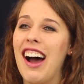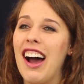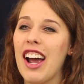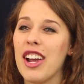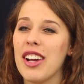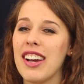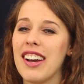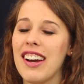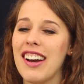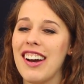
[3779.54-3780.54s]
And
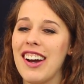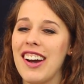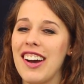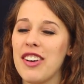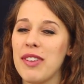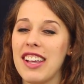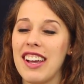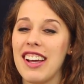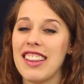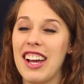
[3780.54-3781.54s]

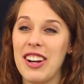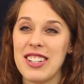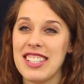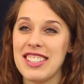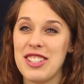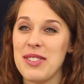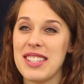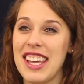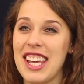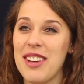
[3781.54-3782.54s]
we let her
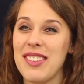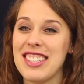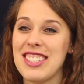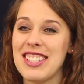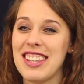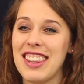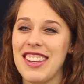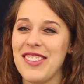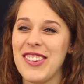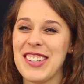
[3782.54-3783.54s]
choose the hymn, and
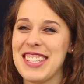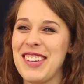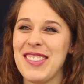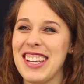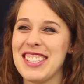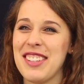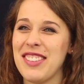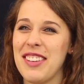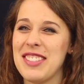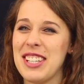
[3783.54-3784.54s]
the first hymn that she
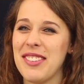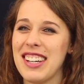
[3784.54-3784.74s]
flipped to